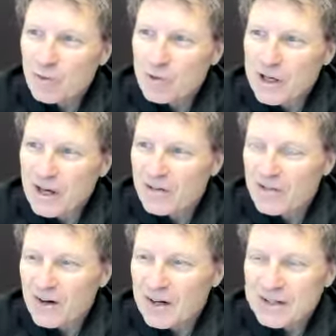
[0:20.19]
We have
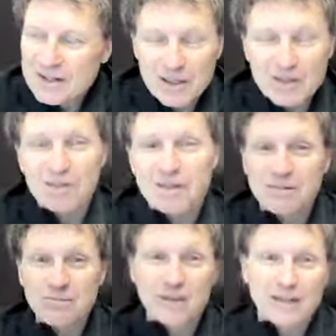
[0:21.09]

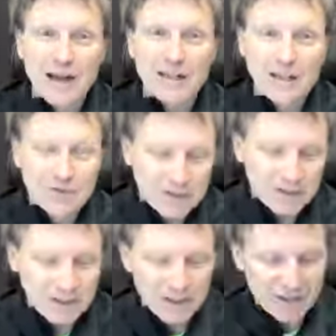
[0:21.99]
the title of it
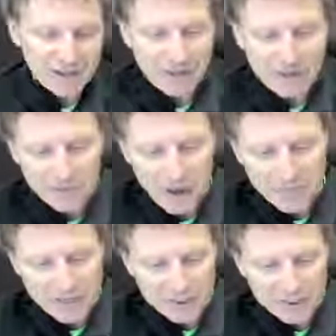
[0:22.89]
in the
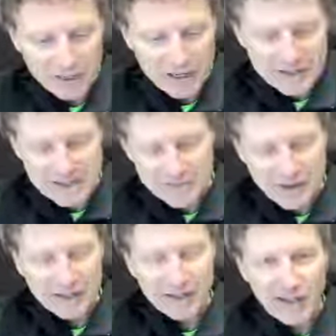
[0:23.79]
popular press has
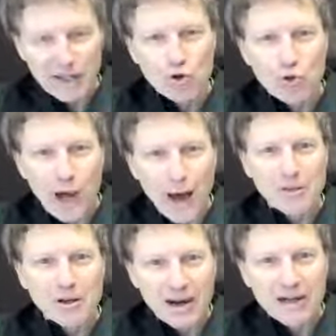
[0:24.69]
been "Can You
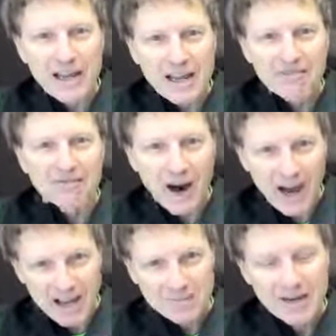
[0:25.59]
Copyright a
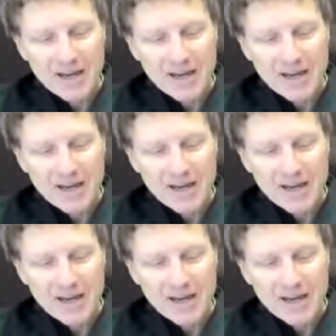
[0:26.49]
Vibe?"